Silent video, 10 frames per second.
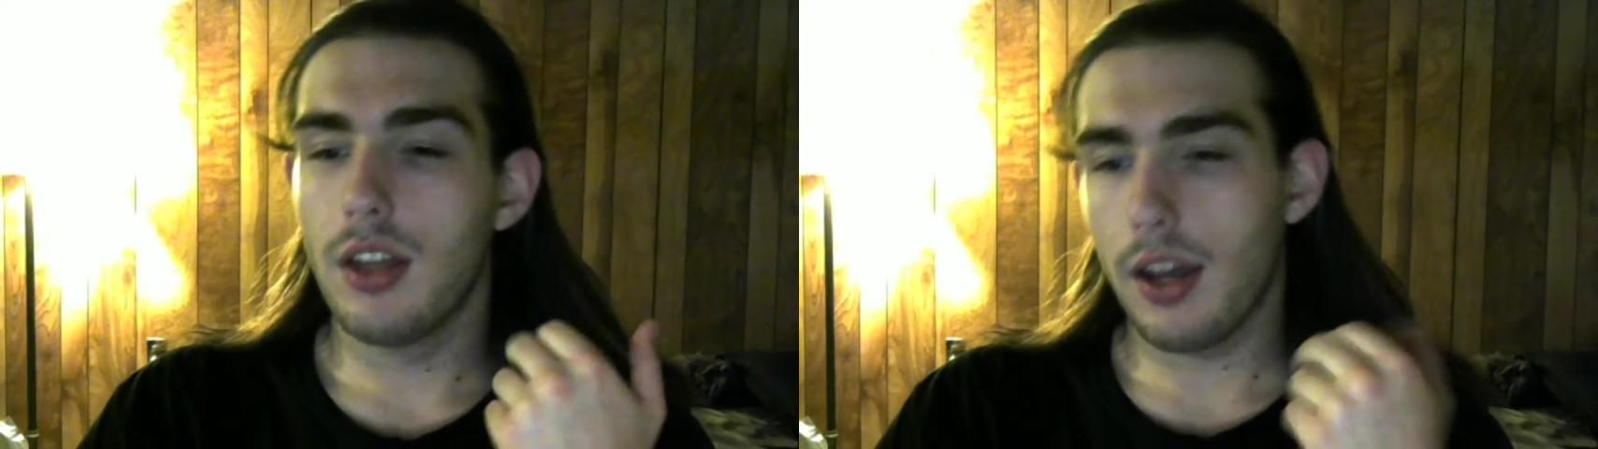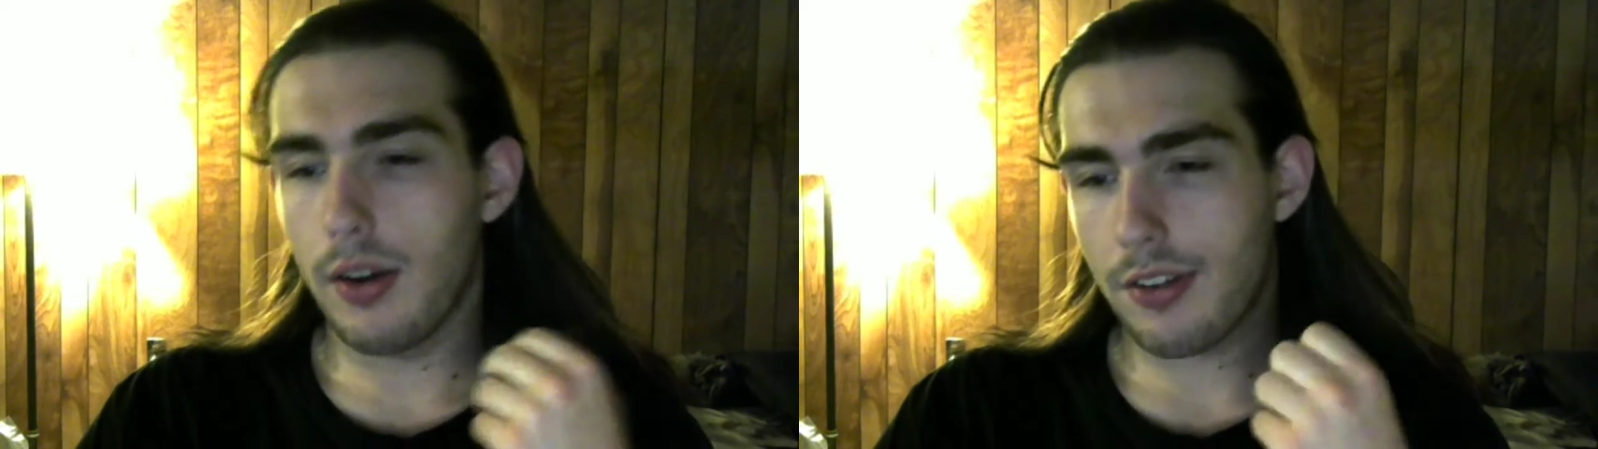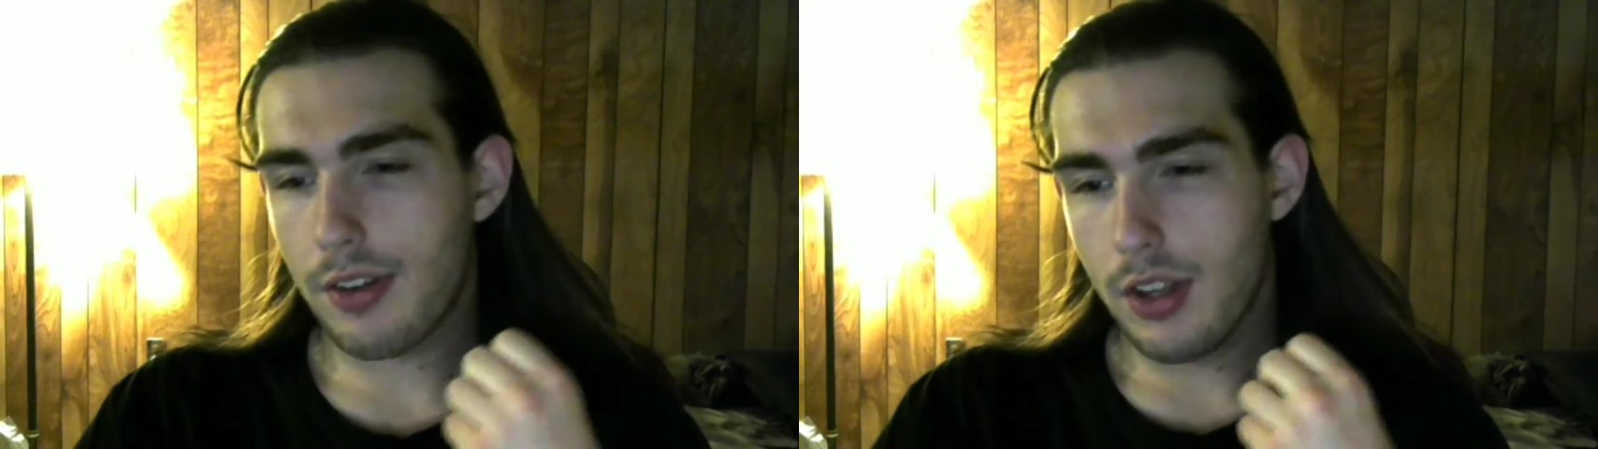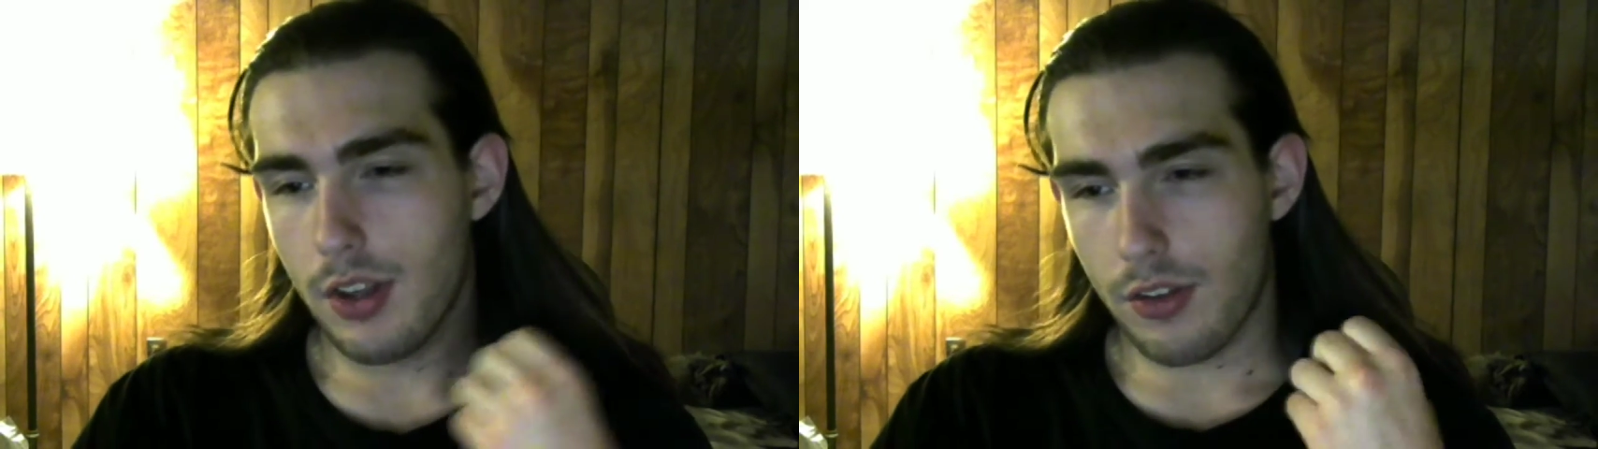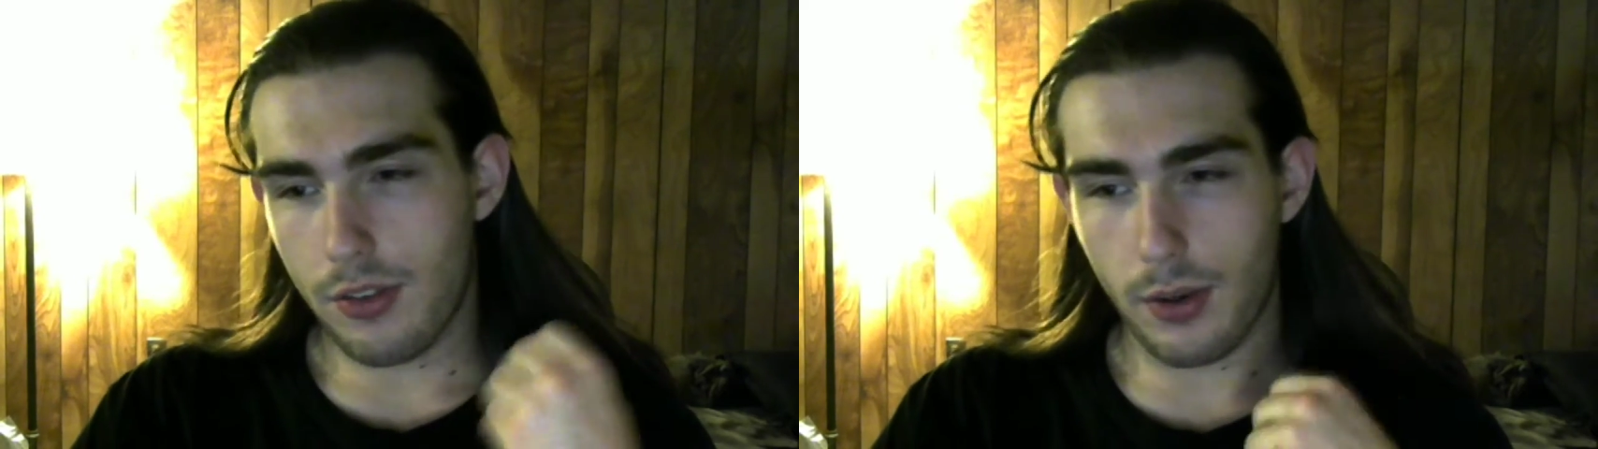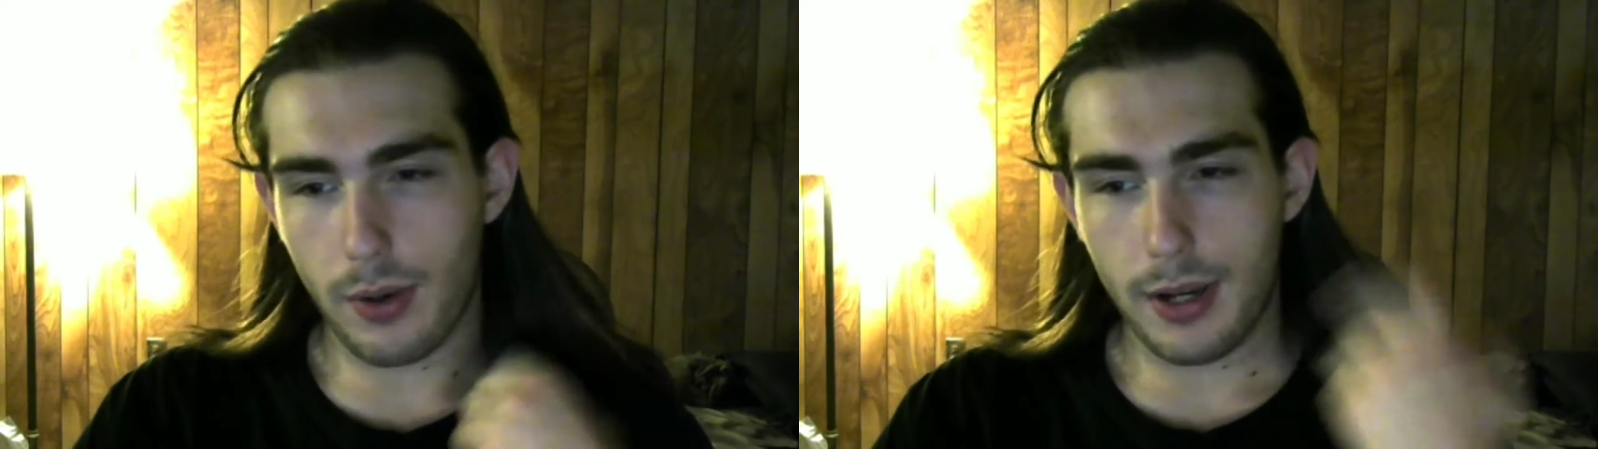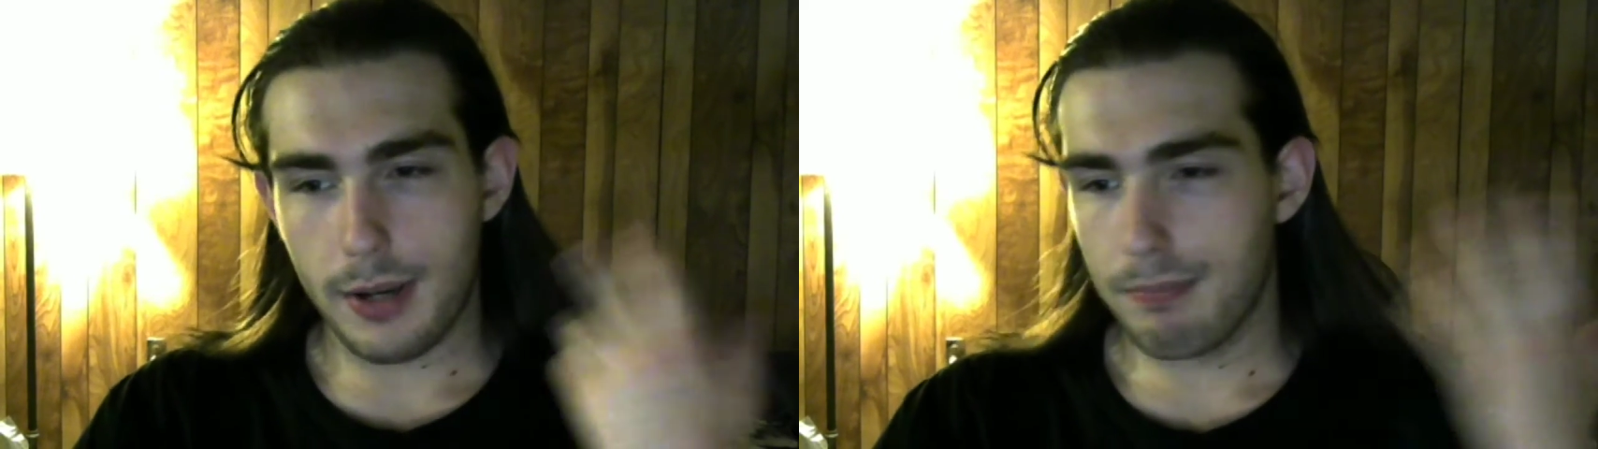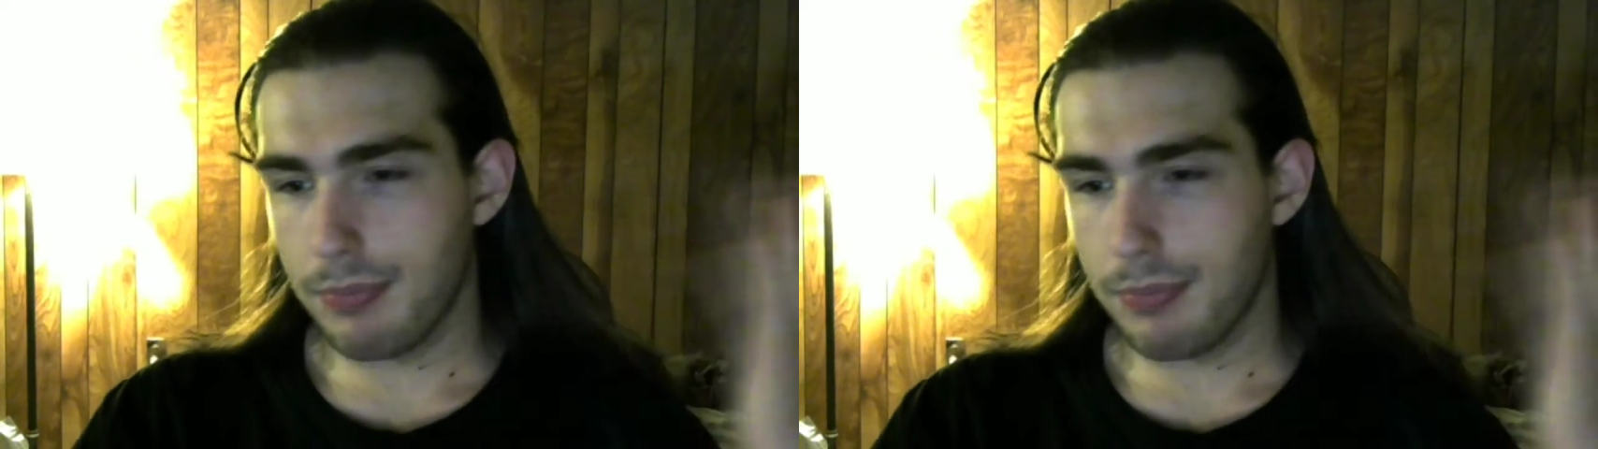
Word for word: Anyways, so, um,